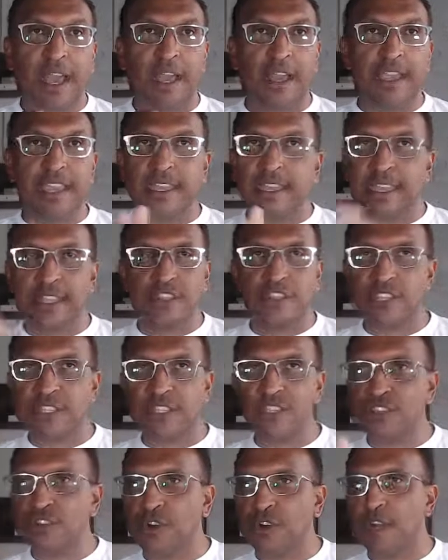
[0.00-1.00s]
in just a
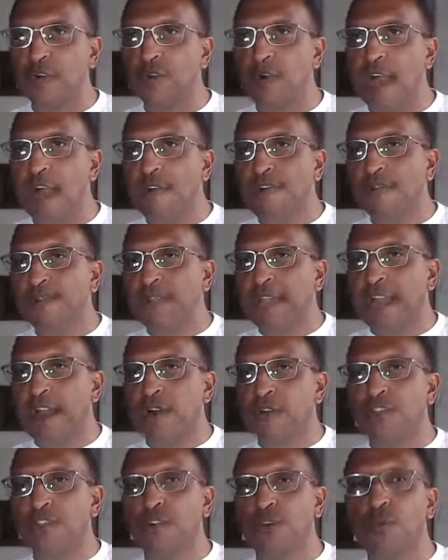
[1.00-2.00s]
short while from
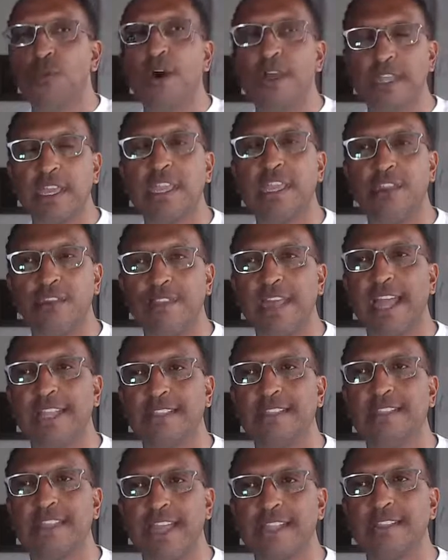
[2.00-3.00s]
now, you'll want to hear
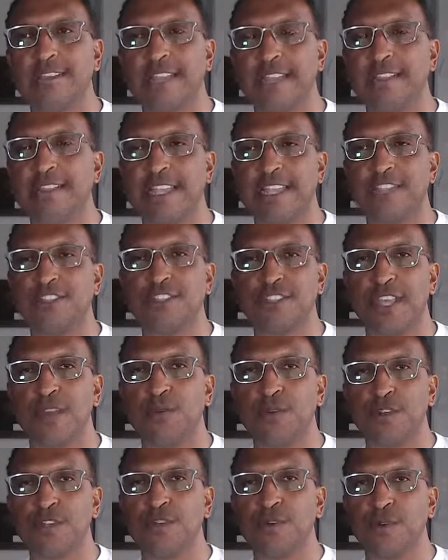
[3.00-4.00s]
that session that
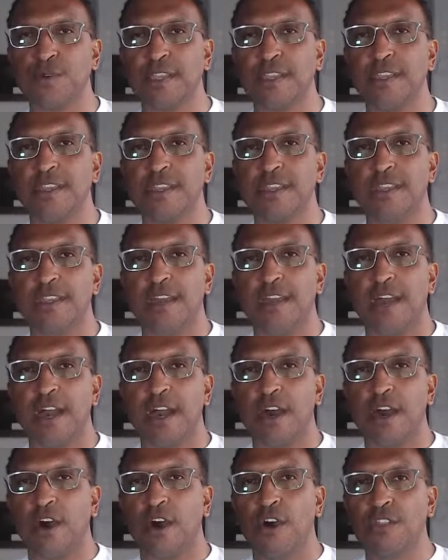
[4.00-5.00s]
we're doing
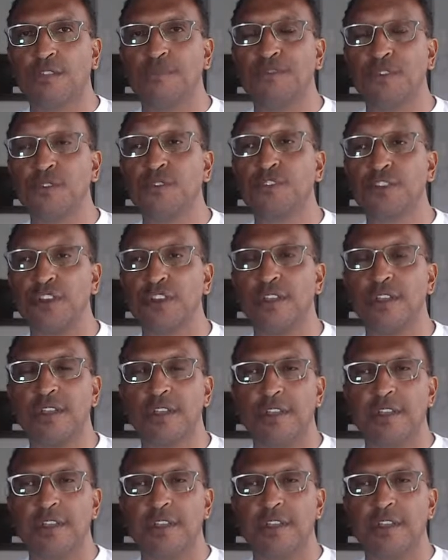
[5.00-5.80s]
on the future.